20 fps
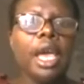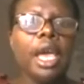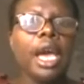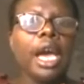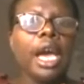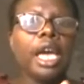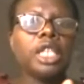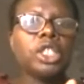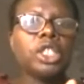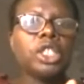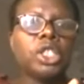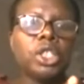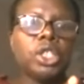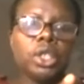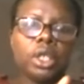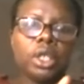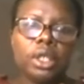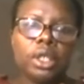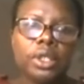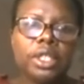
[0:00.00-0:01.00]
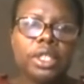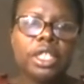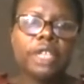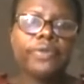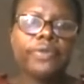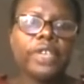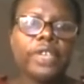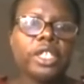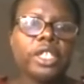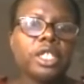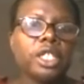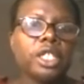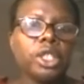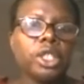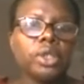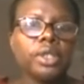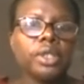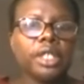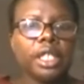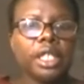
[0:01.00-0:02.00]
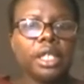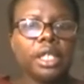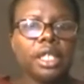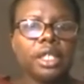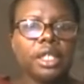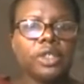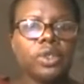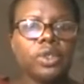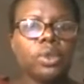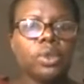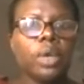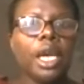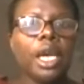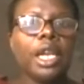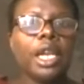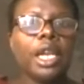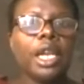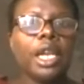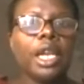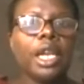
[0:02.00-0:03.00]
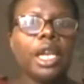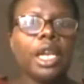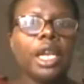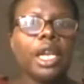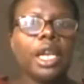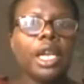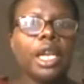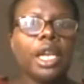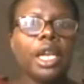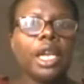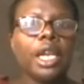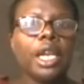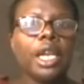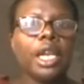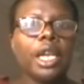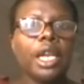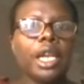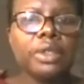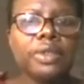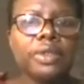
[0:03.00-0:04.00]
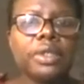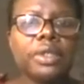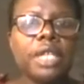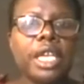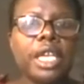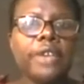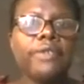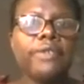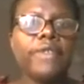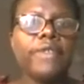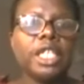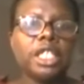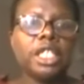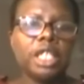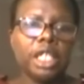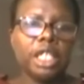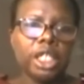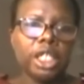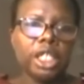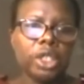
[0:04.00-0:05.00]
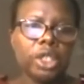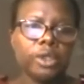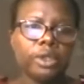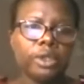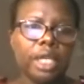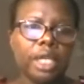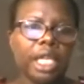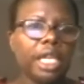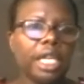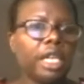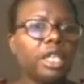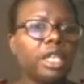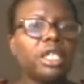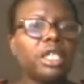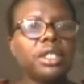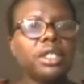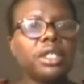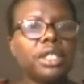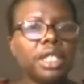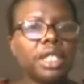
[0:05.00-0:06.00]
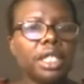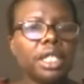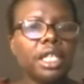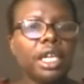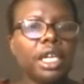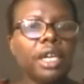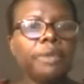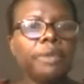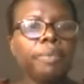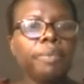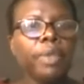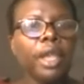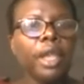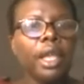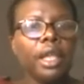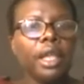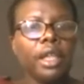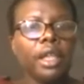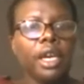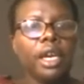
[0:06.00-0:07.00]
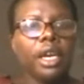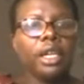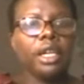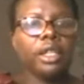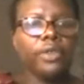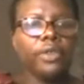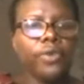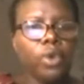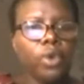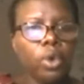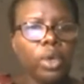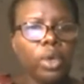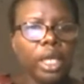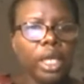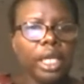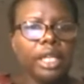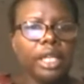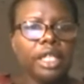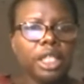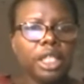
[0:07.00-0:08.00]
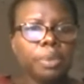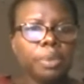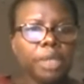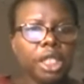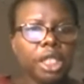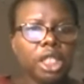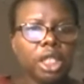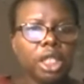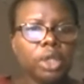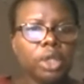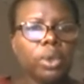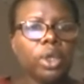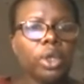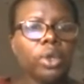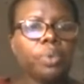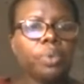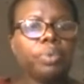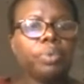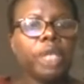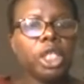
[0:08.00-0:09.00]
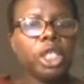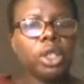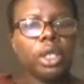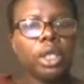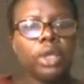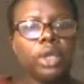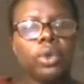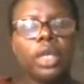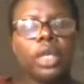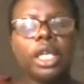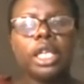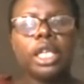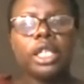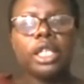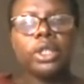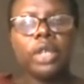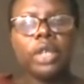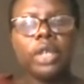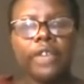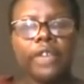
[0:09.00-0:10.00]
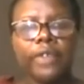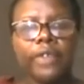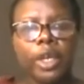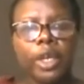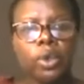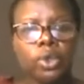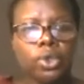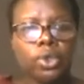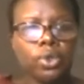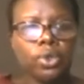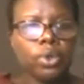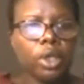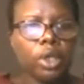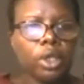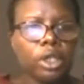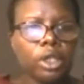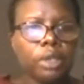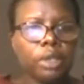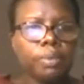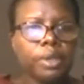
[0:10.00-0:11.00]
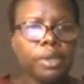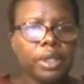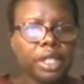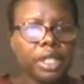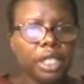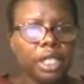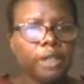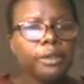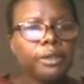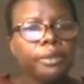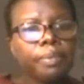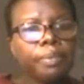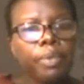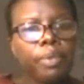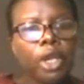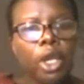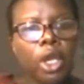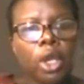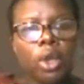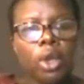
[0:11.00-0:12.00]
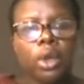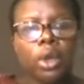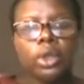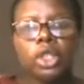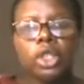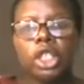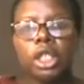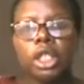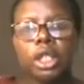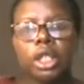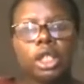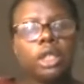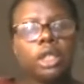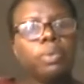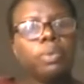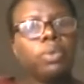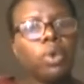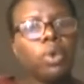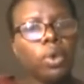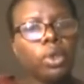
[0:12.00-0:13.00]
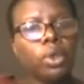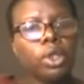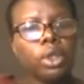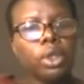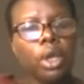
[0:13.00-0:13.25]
Adjust the ventilation settings to allow asynchronous ventilation, and then consider the following in these patients. You want to make sure that you increase your FiO2 to 100%. You want to change the mode